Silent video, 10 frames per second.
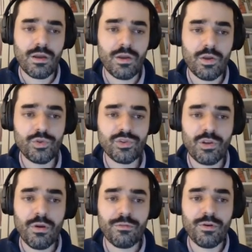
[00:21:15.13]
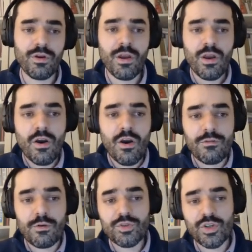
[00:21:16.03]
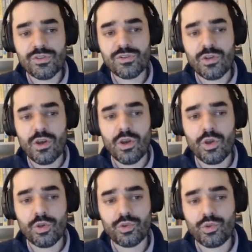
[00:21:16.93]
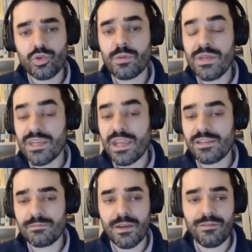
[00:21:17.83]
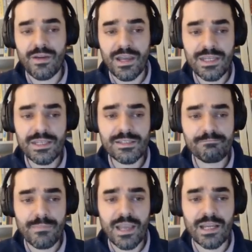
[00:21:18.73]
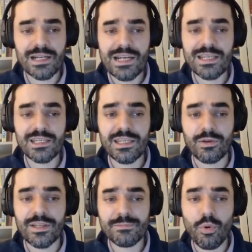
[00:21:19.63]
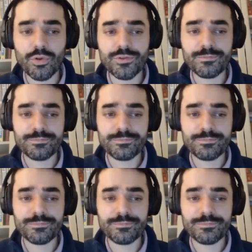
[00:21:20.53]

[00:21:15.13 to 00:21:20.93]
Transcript: use a number of options to communicate my findings. I can click here on export,